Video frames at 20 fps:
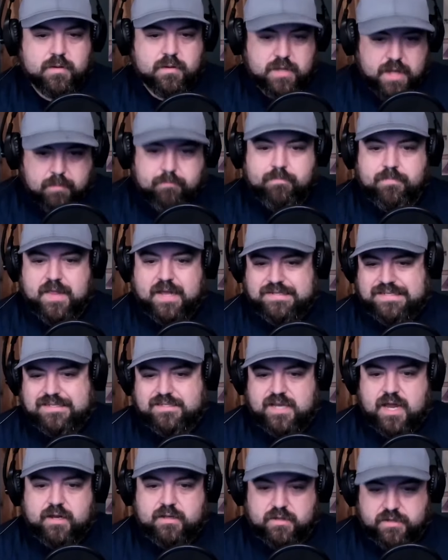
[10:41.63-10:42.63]
Yep, that's
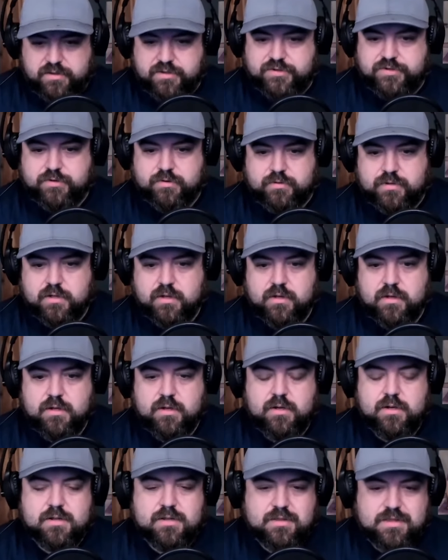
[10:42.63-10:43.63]
exactly the truth.
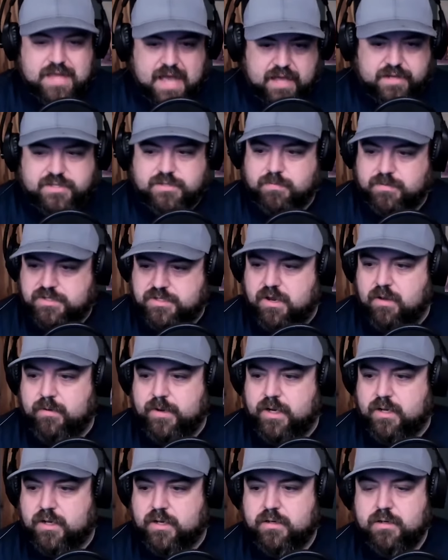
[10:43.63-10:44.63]
That's what's
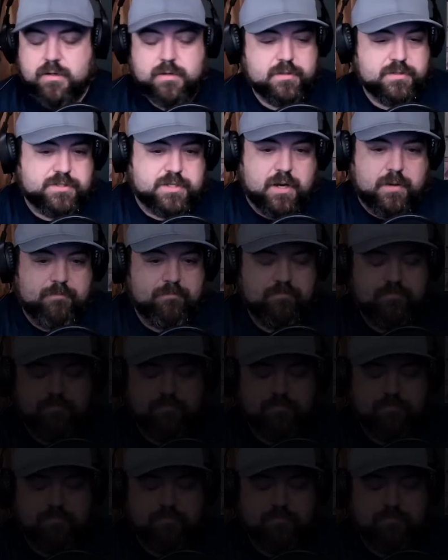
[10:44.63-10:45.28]
going on. So...